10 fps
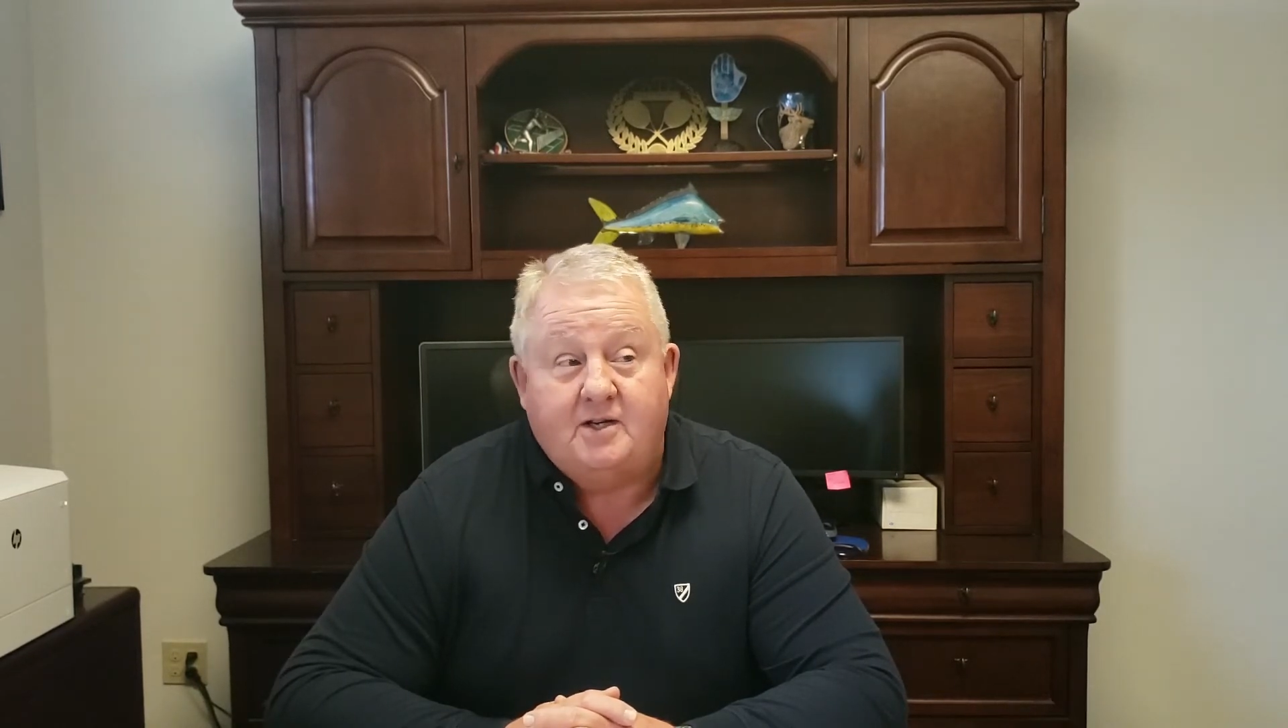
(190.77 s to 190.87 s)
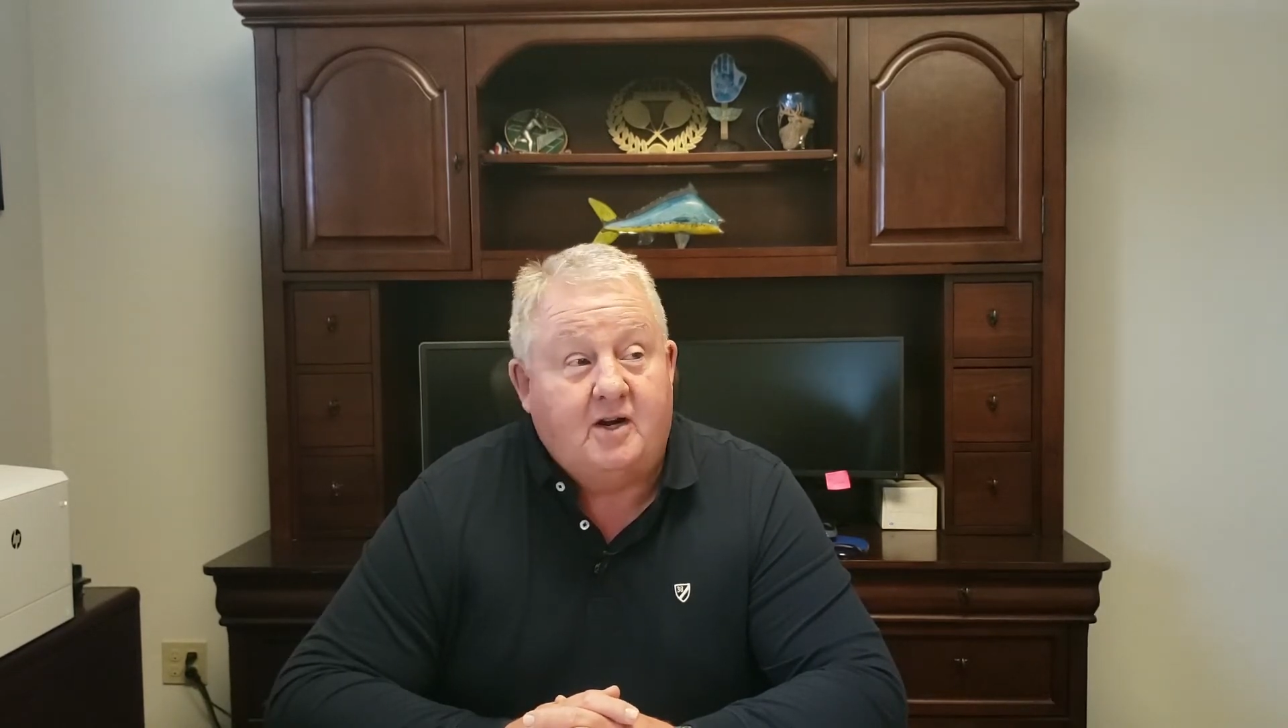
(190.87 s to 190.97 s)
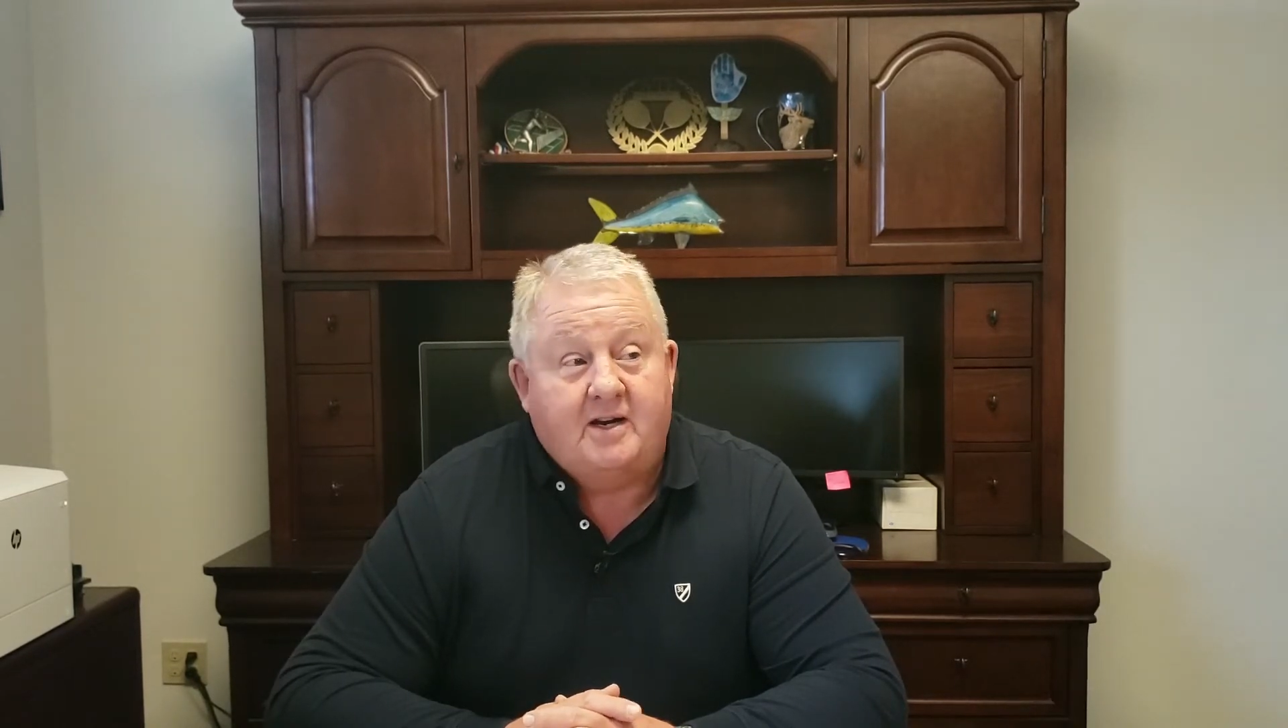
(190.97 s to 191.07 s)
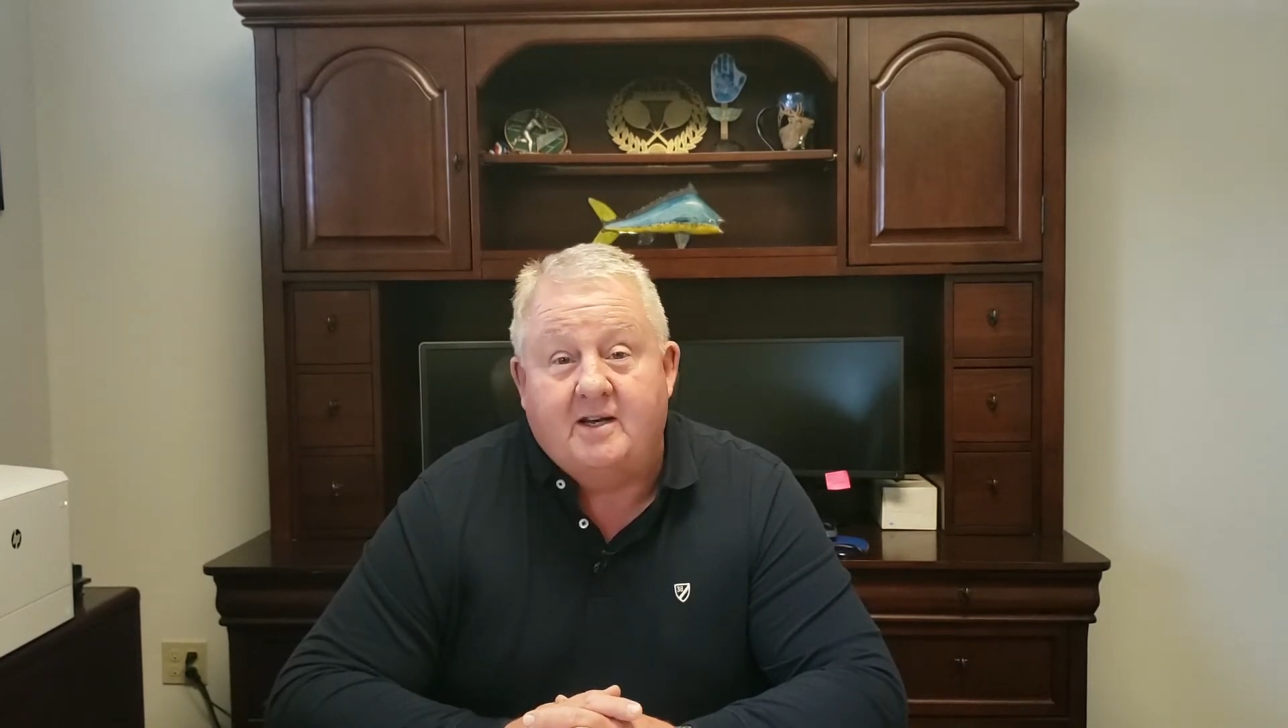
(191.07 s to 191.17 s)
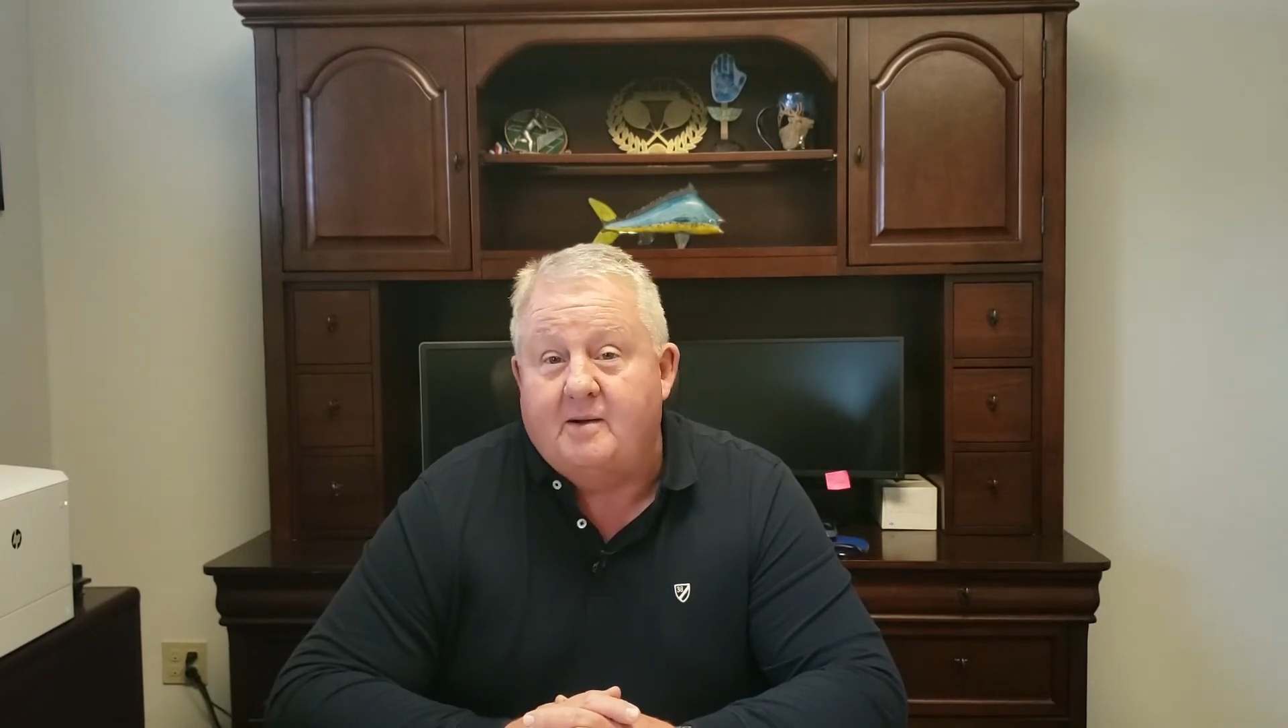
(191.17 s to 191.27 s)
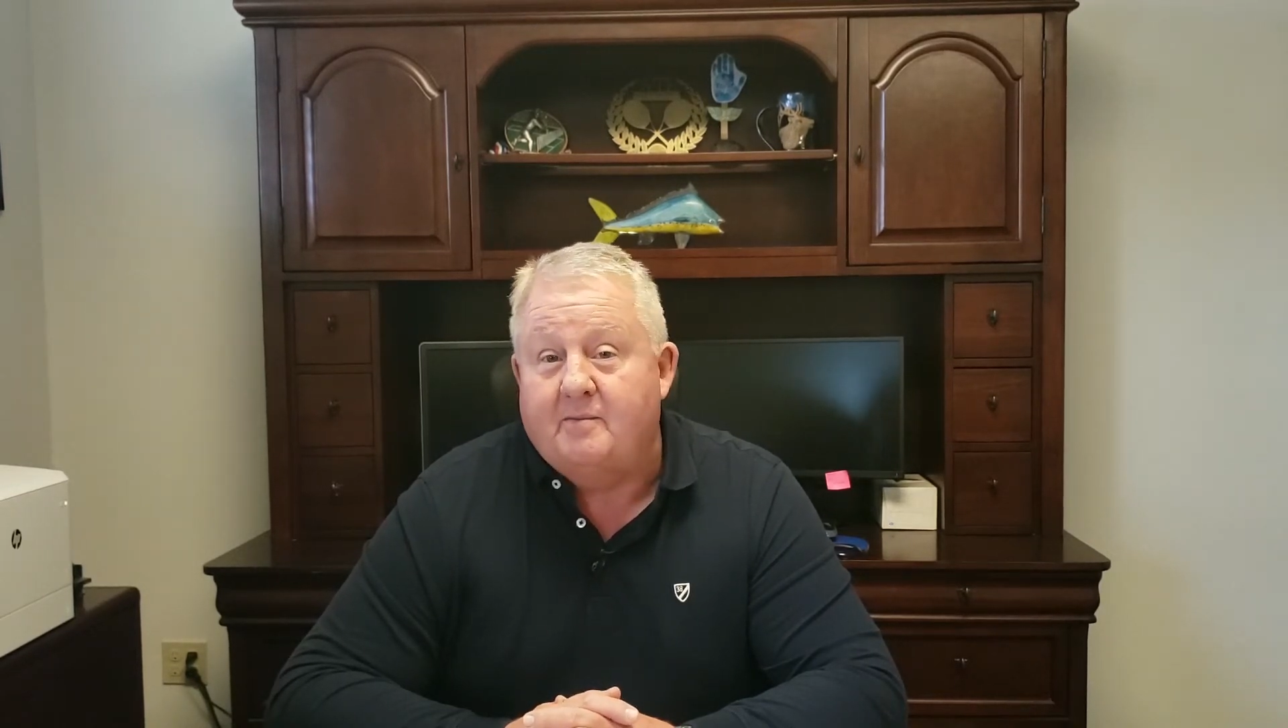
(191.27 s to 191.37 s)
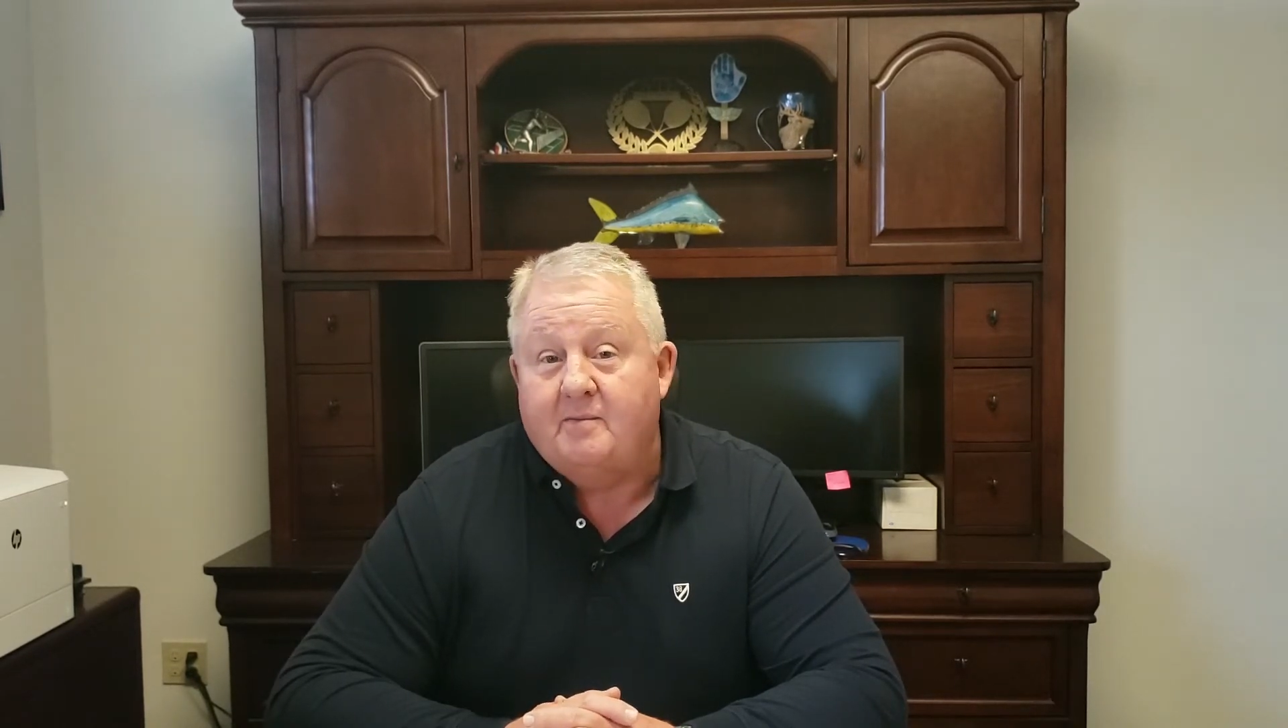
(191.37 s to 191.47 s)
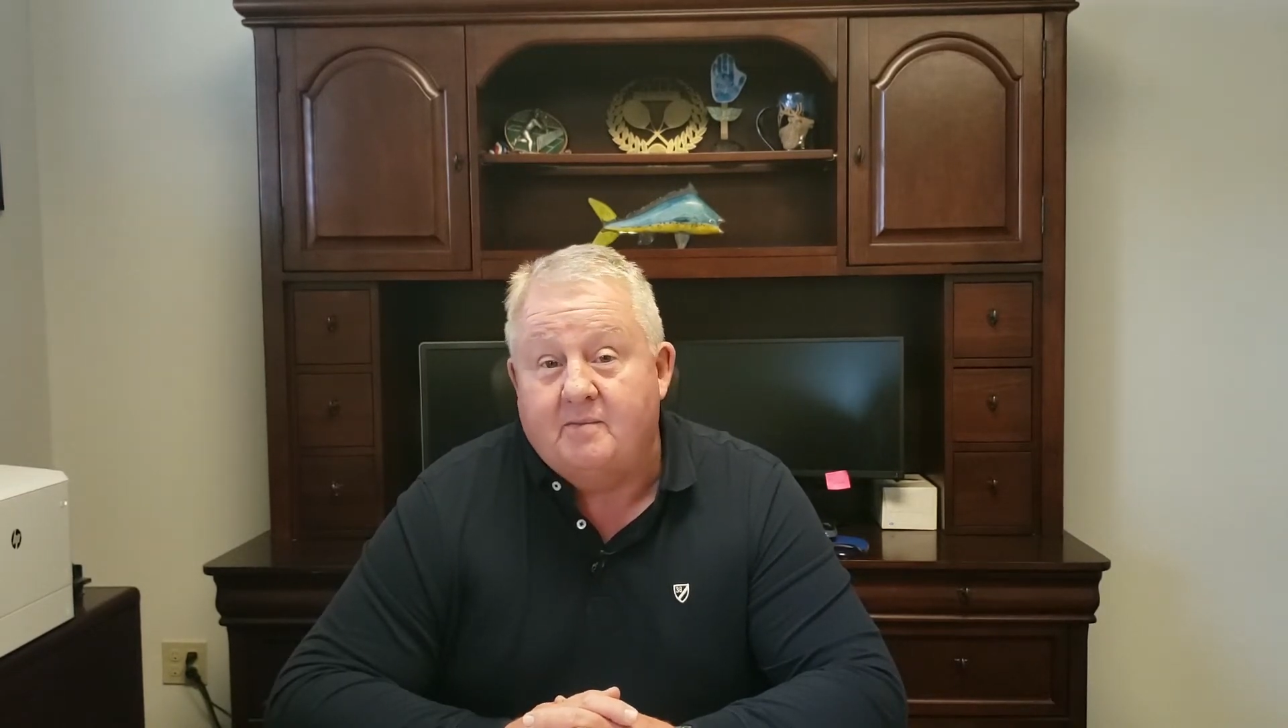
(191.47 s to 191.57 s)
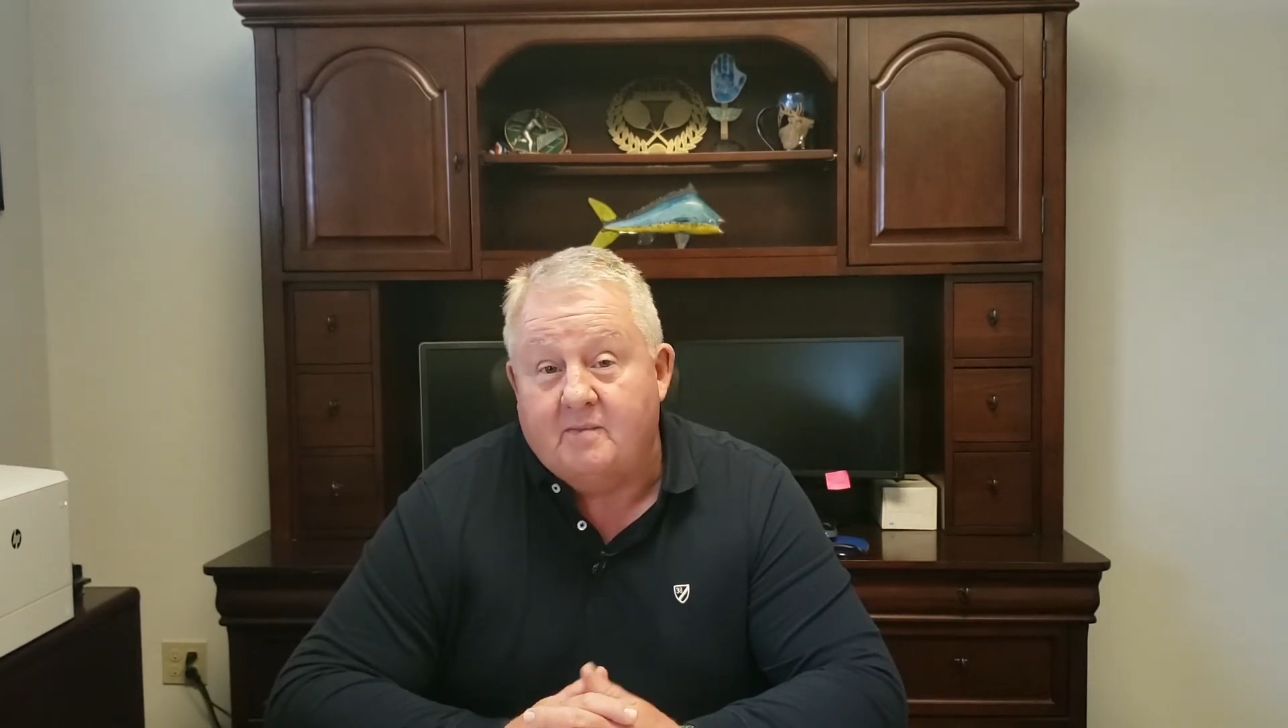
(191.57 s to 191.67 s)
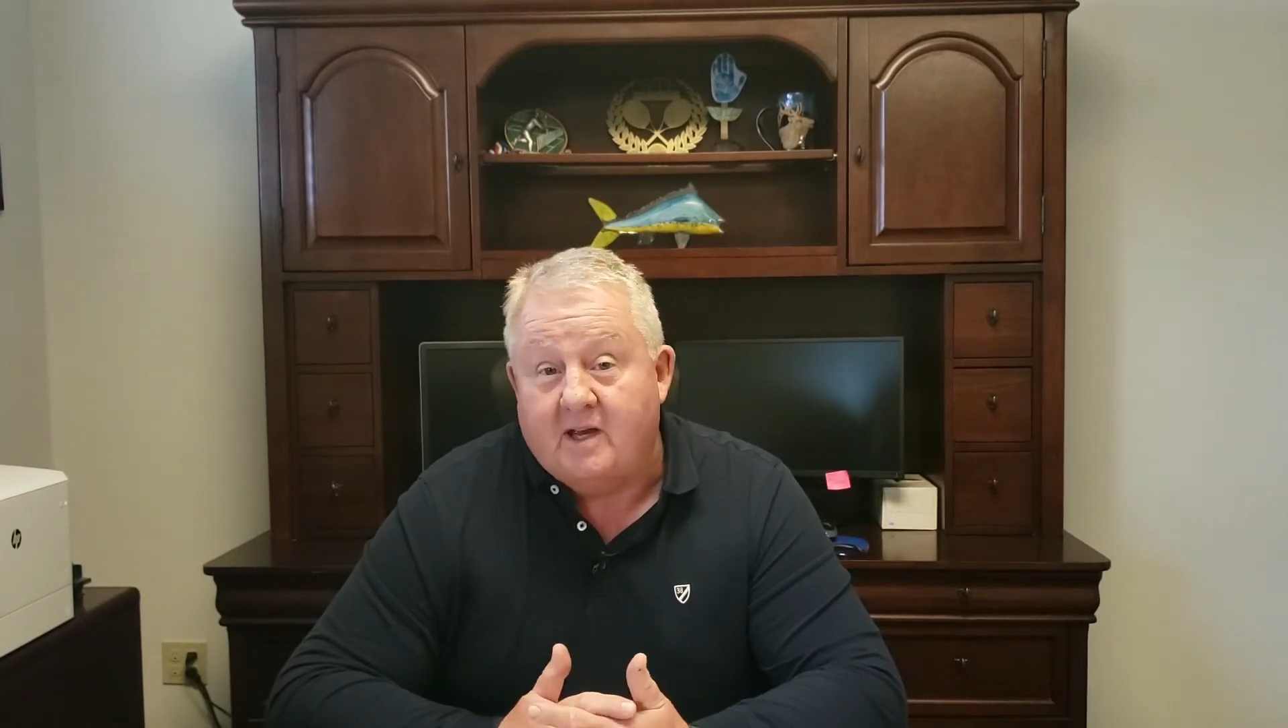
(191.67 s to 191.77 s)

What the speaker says: you got to come